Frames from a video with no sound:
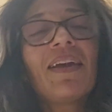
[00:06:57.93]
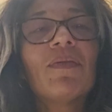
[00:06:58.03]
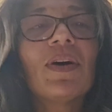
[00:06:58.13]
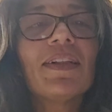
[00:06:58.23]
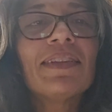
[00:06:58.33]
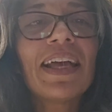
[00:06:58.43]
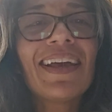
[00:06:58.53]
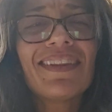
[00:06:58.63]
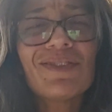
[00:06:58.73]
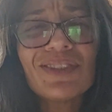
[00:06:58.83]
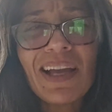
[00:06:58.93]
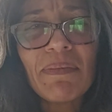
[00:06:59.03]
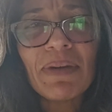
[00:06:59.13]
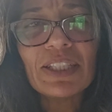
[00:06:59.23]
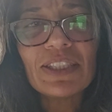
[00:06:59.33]
Well, there's
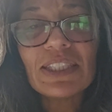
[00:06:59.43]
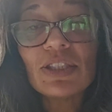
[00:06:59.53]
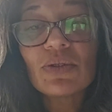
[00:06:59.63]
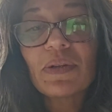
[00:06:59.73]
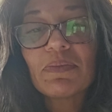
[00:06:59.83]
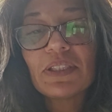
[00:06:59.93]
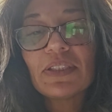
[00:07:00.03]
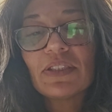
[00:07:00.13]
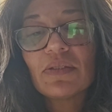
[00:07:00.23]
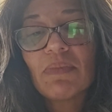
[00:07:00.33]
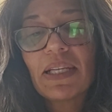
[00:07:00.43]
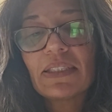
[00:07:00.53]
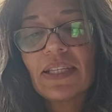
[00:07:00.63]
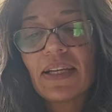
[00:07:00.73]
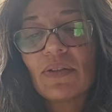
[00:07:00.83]
not much description to my
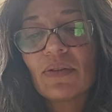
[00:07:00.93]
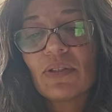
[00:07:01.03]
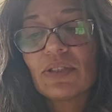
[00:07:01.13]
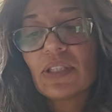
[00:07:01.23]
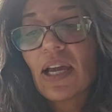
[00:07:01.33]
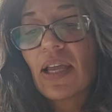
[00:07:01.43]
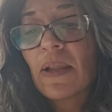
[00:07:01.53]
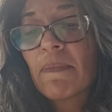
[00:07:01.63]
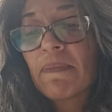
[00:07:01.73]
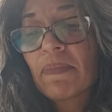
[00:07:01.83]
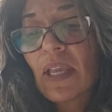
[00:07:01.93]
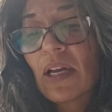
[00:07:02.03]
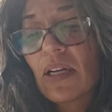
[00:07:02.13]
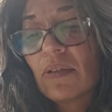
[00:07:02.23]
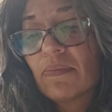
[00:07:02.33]
channel. There's not
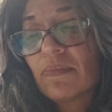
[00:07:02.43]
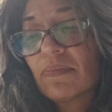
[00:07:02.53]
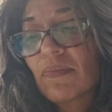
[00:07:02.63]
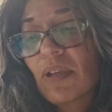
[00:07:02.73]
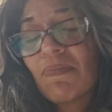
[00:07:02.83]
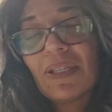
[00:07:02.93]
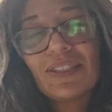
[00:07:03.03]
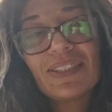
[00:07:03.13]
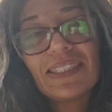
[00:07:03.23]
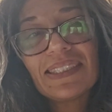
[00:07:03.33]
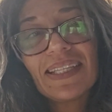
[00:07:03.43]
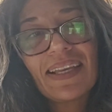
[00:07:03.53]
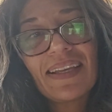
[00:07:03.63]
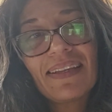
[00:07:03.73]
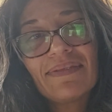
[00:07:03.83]
much to say.